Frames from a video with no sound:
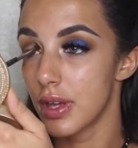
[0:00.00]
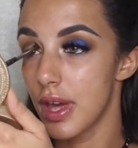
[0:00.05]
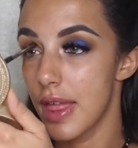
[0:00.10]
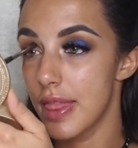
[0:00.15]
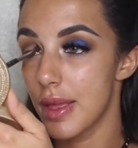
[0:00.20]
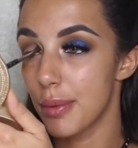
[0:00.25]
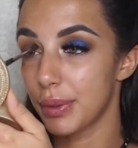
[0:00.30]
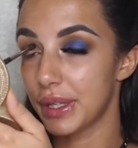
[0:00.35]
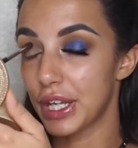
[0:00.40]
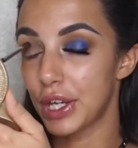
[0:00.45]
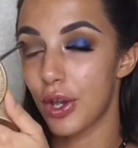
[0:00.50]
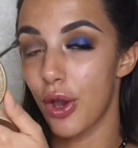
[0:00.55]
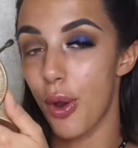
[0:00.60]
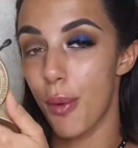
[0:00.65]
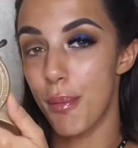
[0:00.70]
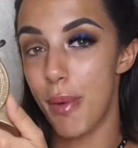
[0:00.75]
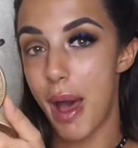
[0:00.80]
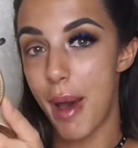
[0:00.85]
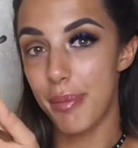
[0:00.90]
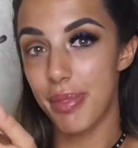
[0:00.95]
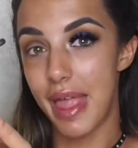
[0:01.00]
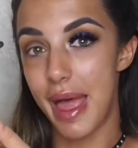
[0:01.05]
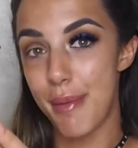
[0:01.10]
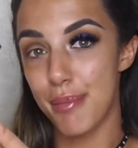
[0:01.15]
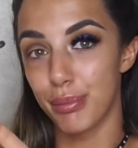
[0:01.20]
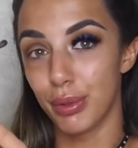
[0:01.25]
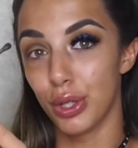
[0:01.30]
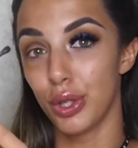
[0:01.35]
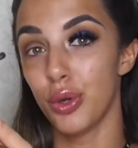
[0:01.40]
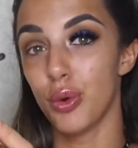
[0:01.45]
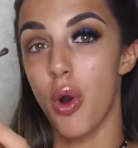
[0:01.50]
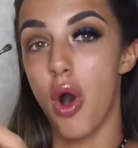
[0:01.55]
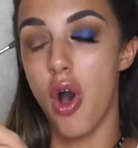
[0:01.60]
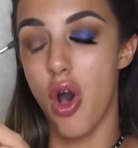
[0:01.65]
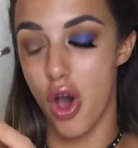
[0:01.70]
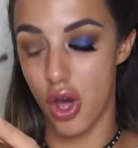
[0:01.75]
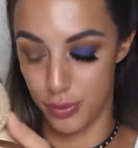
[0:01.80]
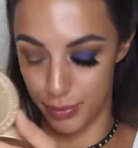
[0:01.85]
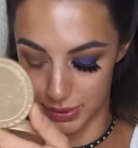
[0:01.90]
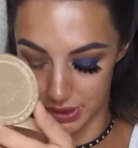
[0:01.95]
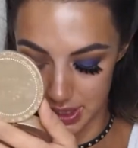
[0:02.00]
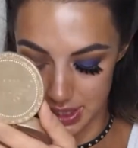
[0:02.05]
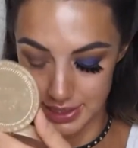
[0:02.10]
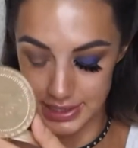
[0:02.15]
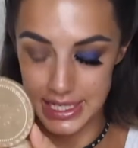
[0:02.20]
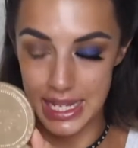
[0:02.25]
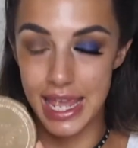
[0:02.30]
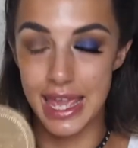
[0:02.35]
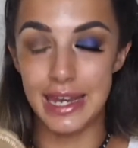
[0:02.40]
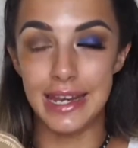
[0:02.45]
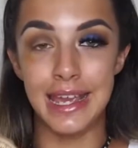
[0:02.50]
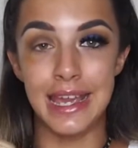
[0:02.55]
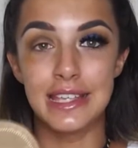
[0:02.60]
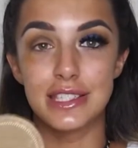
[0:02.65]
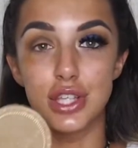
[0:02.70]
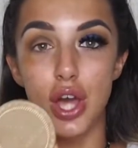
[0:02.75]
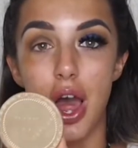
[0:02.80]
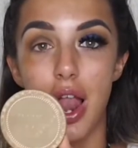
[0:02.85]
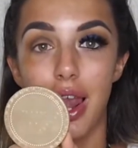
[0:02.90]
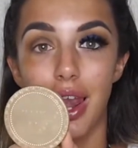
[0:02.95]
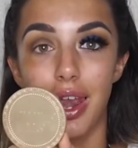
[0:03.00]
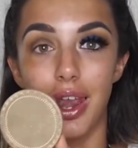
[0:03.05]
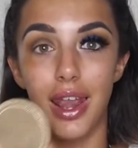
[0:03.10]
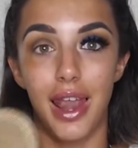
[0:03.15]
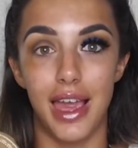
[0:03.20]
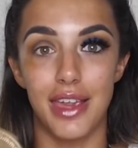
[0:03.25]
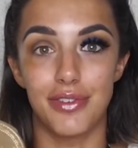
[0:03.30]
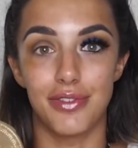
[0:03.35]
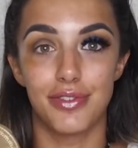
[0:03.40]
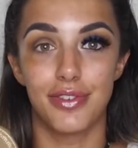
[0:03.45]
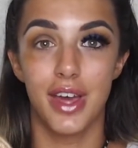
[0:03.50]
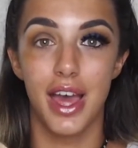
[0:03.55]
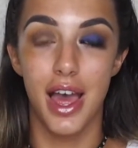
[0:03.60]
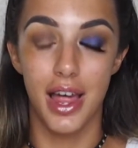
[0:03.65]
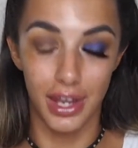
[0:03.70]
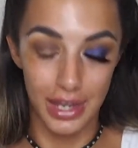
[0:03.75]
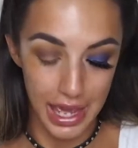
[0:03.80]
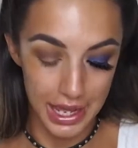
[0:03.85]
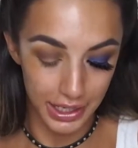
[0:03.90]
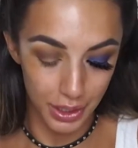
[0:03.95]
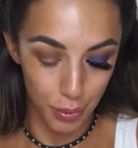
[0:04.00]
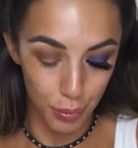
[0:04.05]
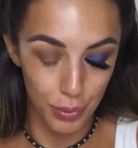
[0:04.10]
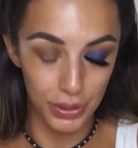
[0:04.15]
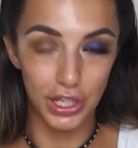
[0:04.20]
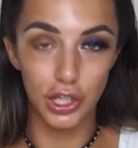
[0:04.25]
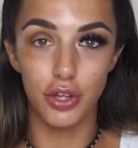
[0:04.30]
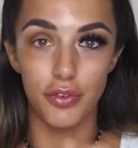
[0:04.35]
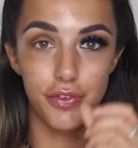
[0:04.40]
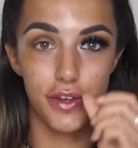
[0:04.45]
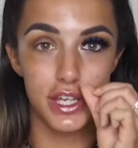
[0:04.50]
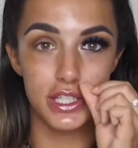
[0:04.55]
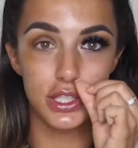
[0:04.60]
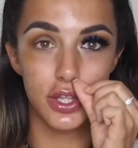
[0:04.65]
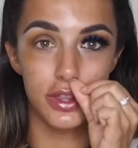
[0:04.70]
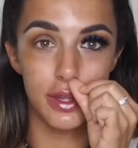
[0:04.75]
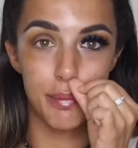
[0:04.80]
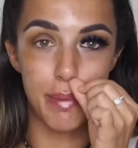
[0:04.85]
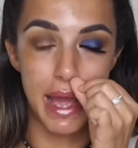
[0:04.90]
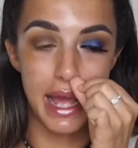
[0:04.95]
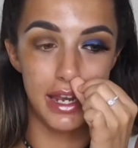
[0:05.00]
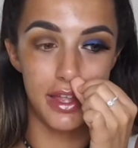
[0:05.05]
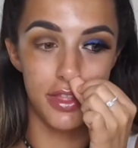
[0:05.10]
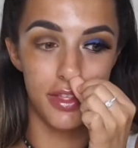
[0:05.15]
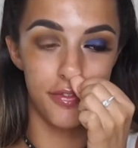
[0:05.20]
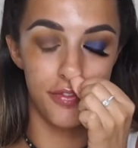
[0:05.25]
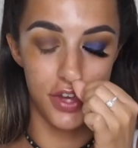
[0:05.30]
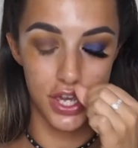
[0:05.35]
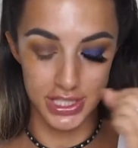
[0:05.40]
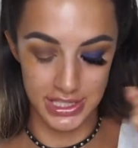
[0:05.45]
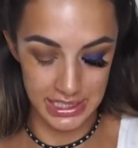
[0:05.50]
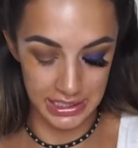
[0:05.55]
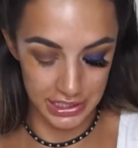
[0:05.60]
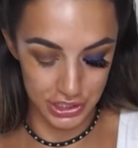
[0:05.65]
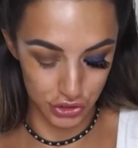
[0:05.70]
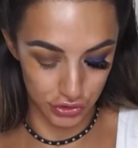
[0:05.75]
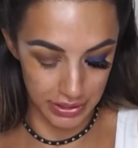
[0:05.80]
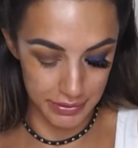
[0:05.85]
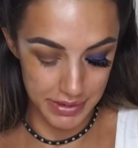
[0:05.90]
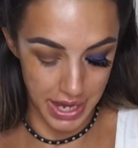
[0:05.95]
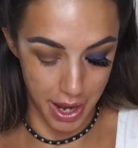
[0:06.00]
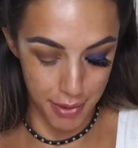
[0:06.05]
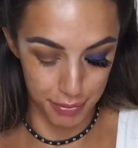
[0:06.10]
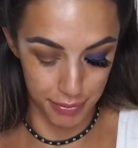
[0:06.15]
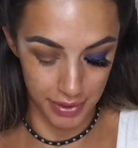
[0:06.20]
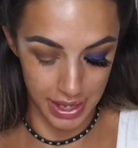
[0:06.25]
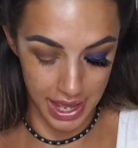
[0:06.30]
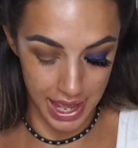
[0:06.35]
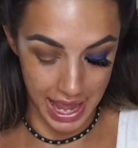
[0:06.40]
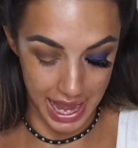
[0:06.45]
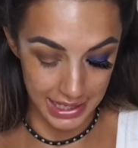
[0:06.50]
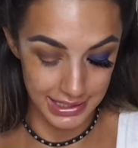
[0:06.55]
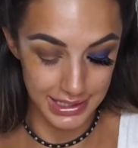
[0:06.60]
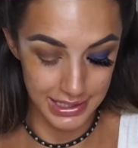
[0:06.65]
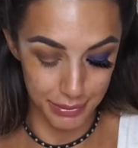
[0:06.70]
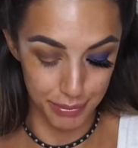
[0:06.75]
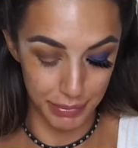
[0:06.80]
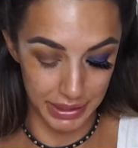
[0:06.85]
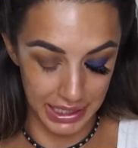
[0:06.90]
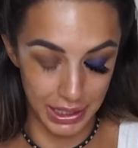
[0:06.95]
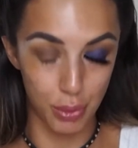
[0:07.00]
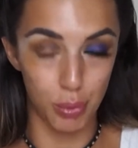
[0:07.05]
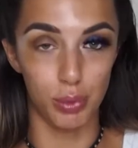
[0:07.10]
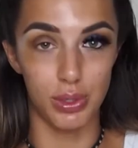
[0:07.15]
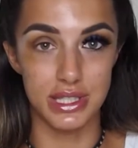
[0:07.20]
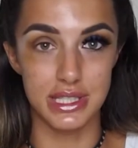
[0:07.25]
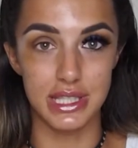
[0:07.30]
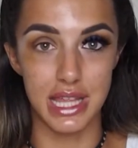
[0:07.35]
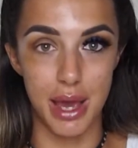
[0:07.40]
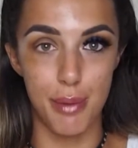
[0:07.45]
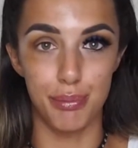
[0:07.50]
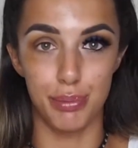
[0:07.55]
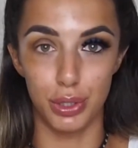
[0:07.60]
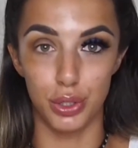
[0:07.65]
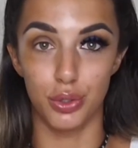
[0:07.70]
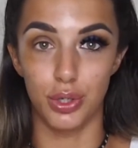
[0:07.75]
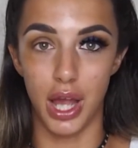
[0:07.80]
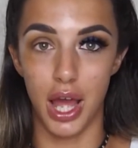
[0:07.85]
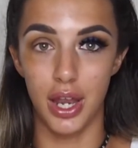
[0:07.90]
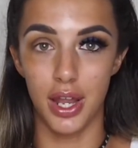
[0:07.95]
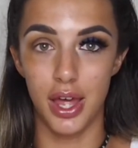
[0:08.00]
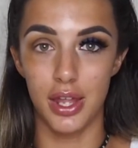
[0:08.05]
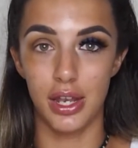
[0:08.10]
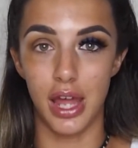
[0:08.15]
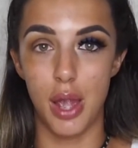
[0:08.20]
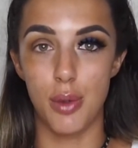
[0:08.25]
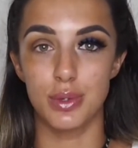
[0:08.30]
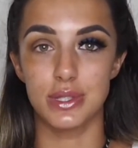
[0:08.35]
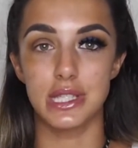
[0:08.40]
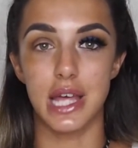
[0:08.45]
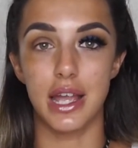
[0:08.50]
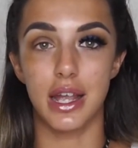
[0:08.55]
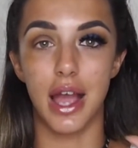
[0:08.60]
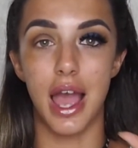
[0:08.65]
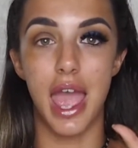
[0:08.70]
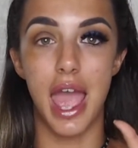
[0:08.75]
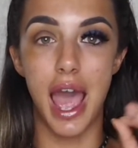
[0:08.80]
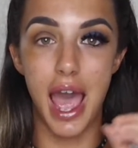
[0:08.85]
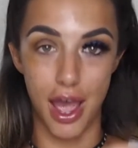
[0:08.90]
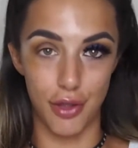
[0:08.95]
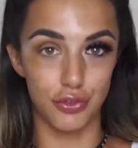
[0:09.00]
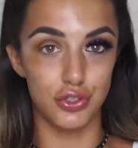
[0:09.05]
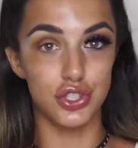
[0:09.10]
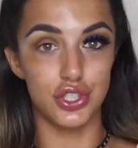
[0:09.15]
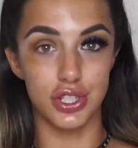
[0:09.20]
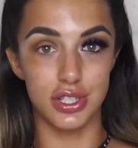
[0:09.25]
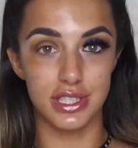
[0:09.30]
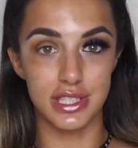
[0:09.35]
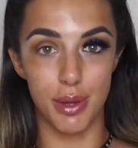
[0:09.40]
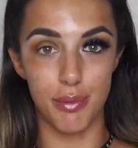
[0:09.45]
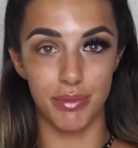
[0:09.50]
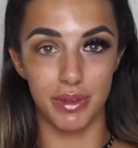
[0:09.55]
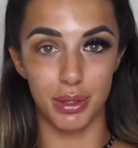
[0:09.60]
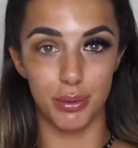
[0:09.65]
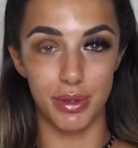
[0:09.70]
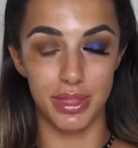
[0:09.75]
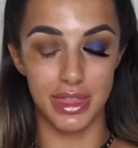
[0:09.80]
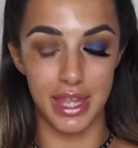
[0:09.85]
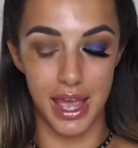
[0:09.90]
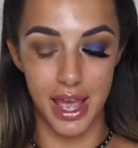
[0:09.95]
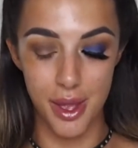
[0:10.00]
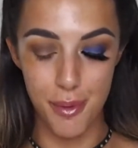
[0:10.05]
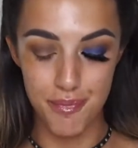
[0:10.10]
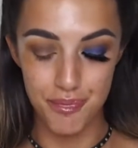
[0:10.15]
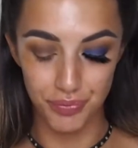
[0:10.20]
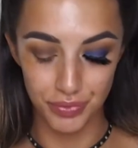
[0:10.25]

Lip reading: And then we can go and pop that blue on because it is life. Like, when I first got the palette, the first thing that screamed at me was that blue colour, and I was like, I have to do something with that.